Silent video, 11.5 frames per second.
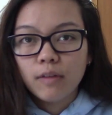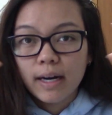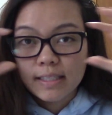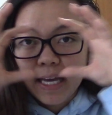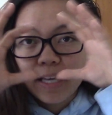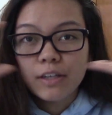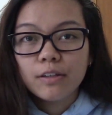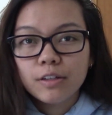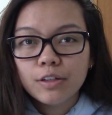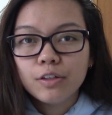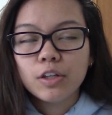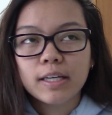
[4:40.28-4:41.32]

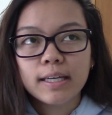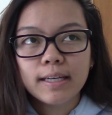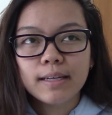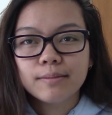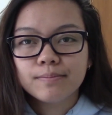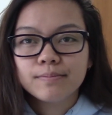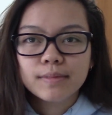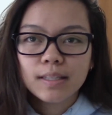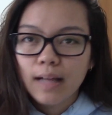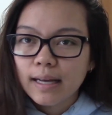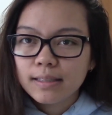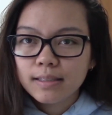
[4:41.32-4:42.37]
rectangular looking
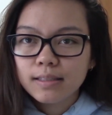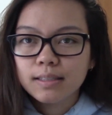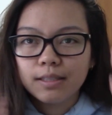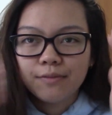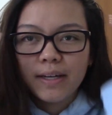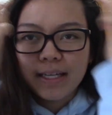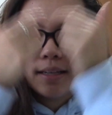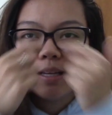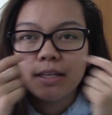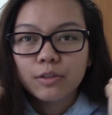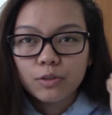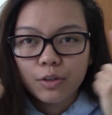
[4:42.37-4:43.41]
glasses, because if I get
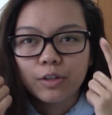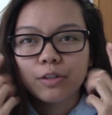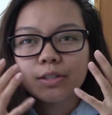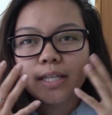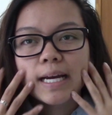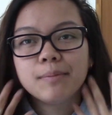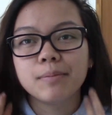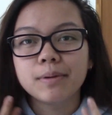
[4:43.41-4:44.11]
like circles, kind of